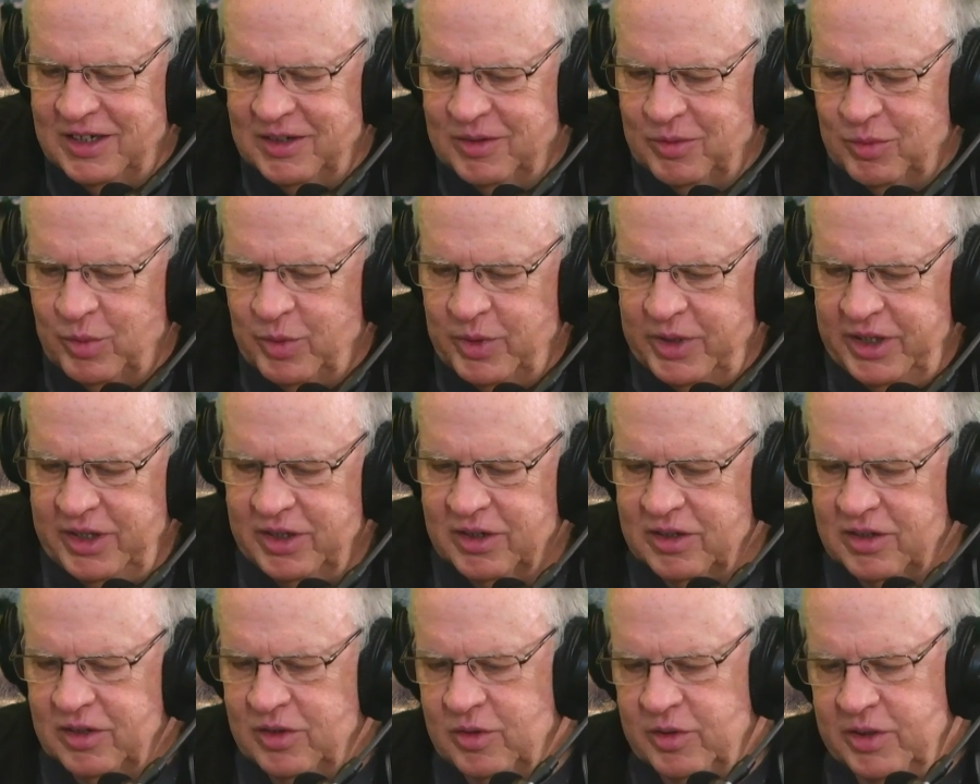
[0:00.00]
We
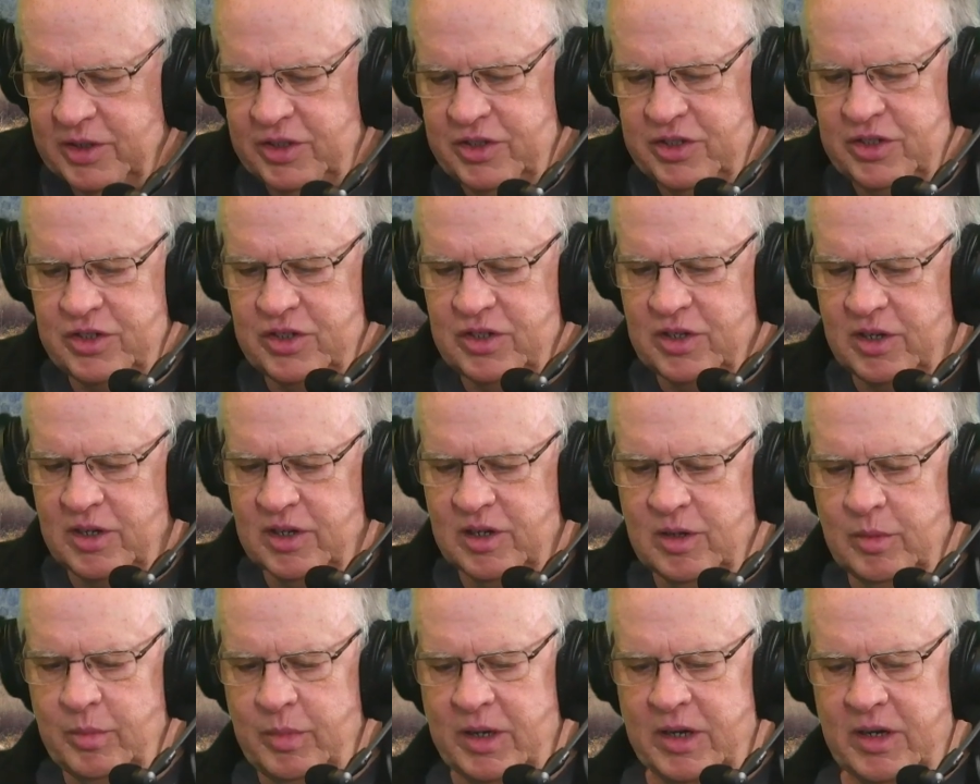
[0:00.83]
are going to
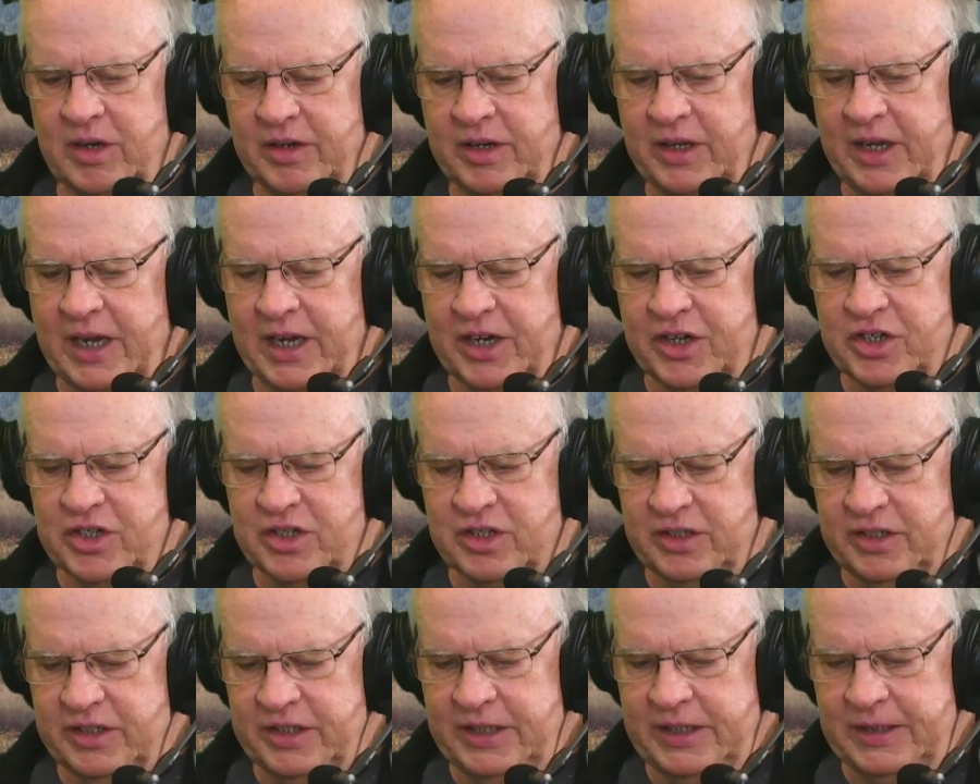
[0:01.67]
talk about
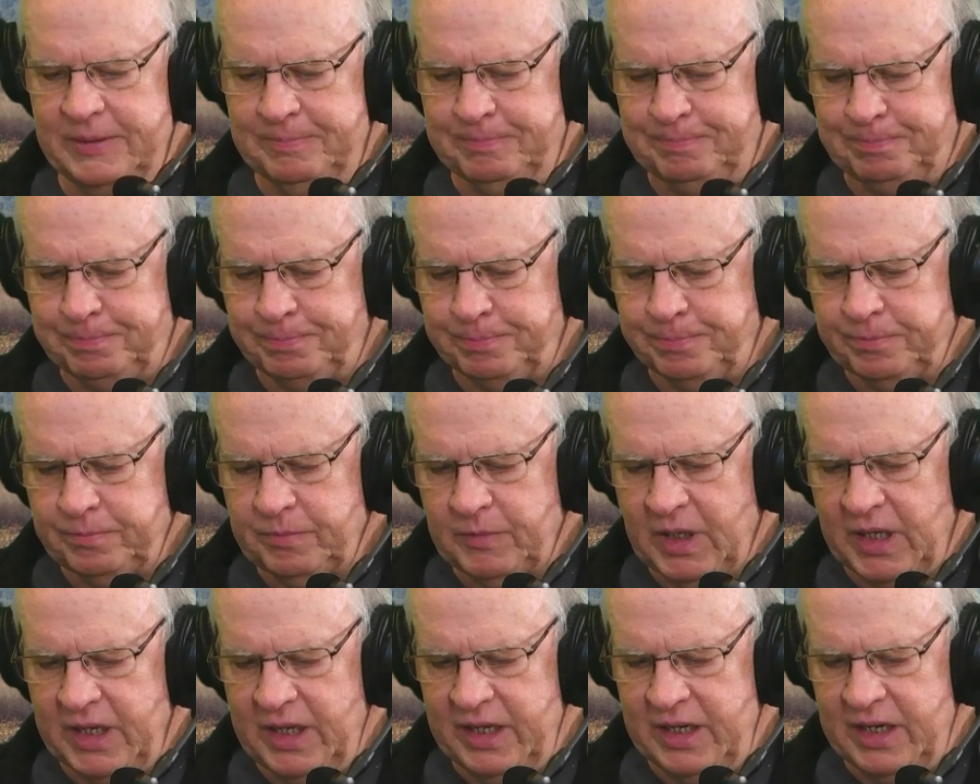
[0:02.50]
actually
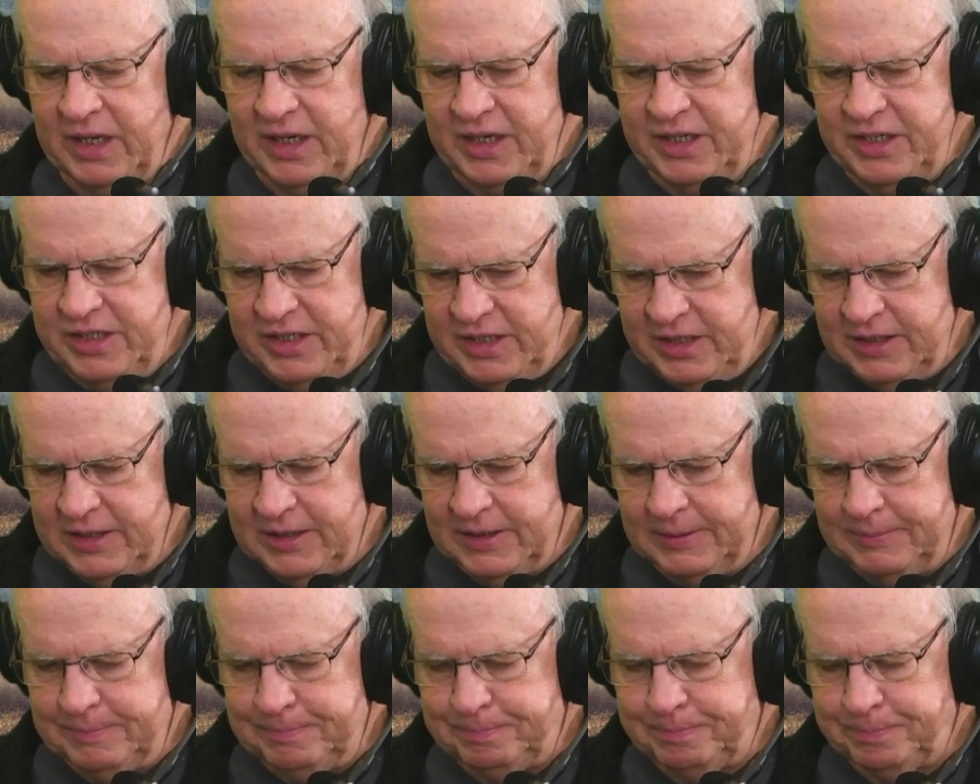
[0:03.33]
an
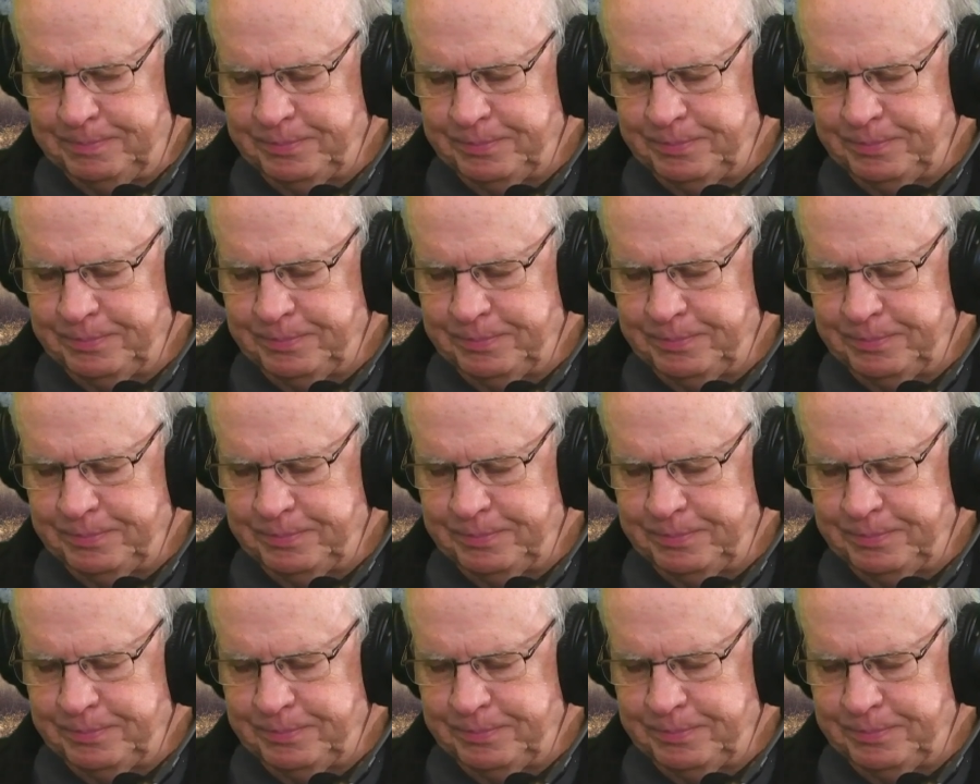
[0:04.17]
idea